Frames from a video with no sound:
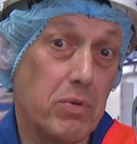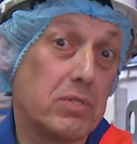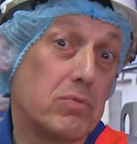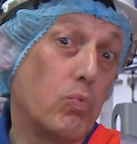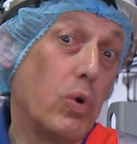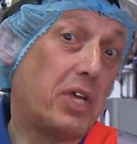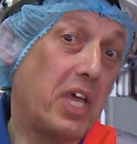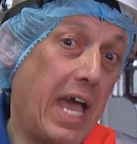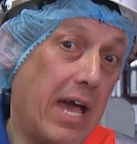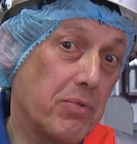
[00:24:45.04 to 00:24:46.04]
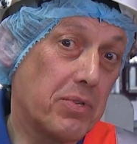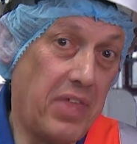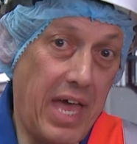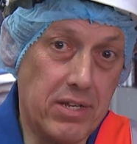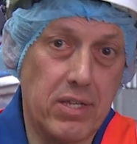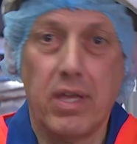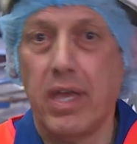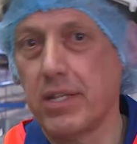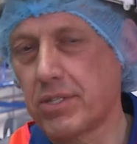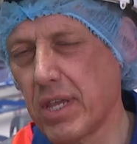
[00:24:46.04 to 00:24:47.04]
who was working out that
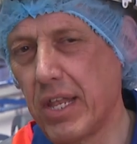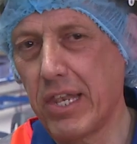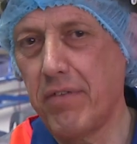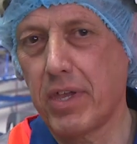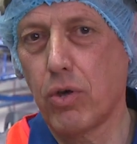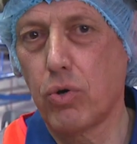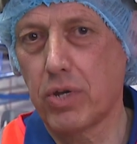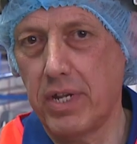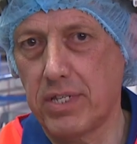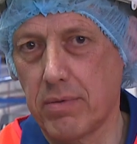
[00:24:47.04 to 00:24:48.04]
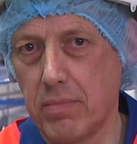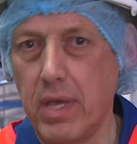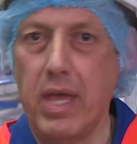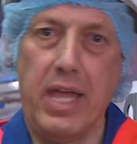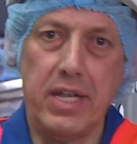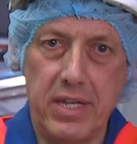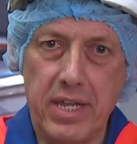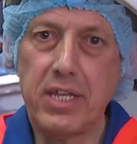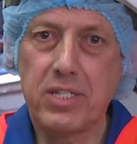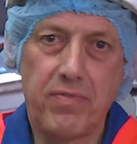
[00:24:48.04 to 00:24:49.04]
it's a living organism. It
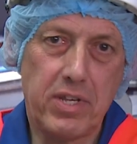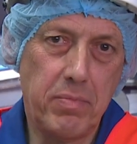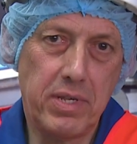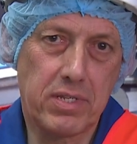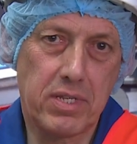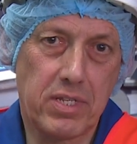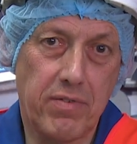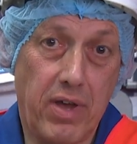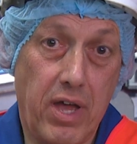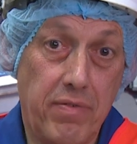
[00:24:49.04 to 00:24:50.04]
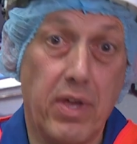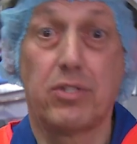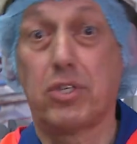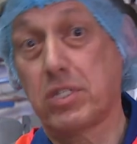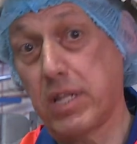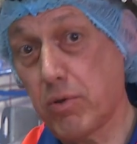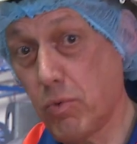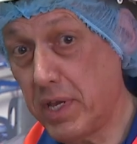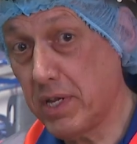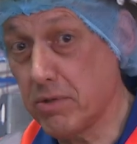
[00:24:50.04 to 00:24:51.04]
needs vitamins to survive, just like
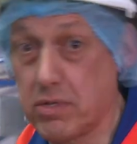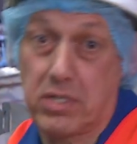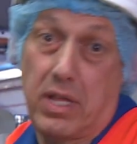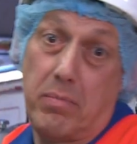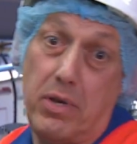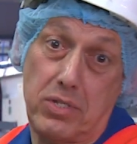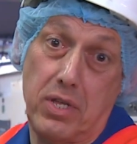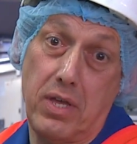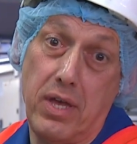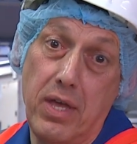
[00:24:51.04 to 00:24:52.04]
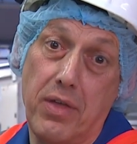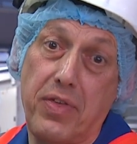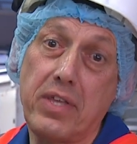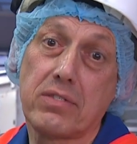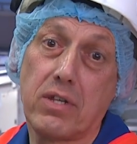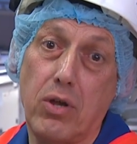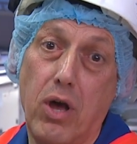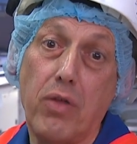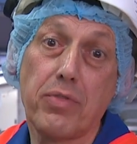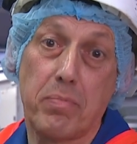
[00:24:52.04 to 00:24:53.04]
we do, just like most other things that are
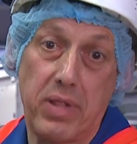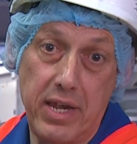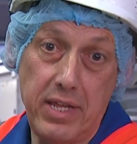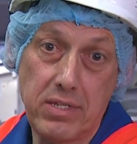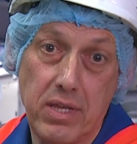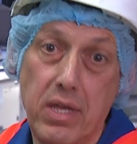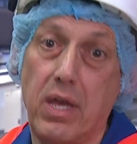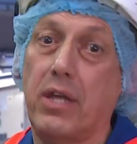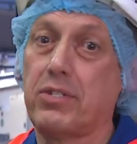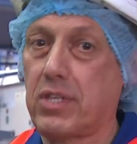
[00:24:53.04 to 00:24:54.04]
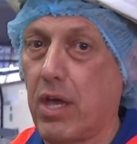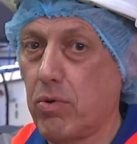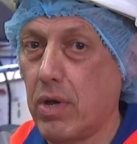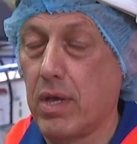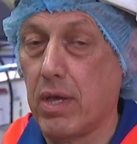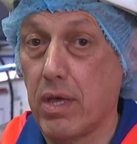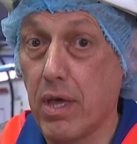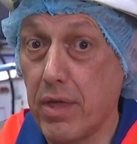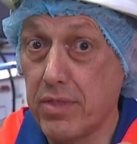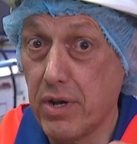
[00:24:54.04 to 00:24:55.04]
on the planet. And so
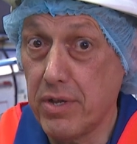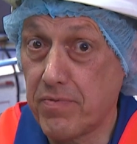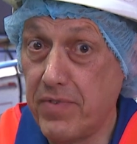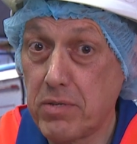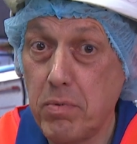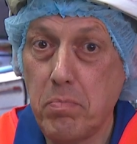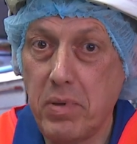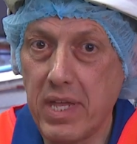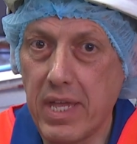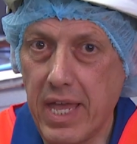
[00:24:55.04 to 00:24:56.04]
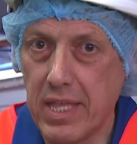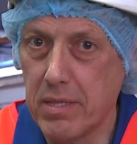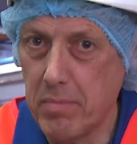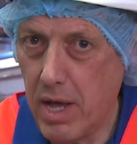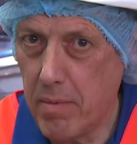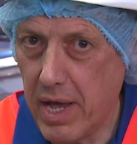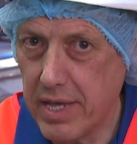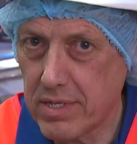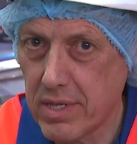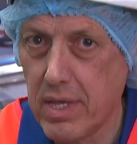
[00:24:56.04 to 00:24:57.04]
there is vitamin B in the
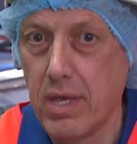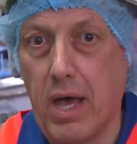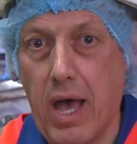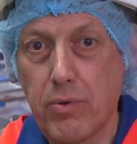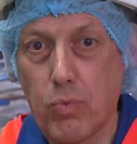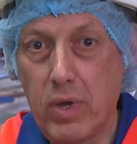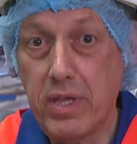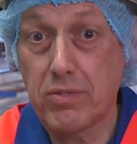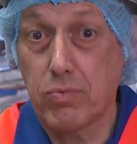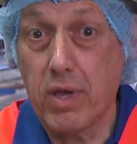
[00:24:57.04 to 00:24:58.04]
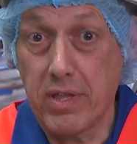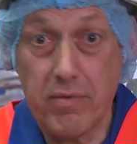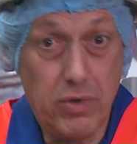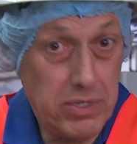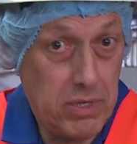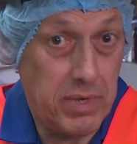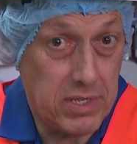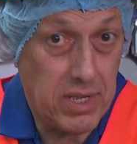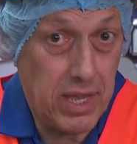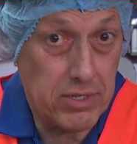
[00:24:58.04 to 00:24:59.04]
marmite, and we, as I've also
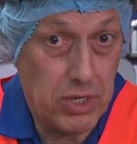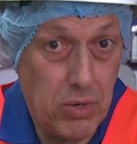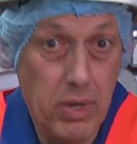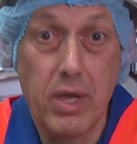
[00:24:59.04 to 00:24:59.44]
been saying to you,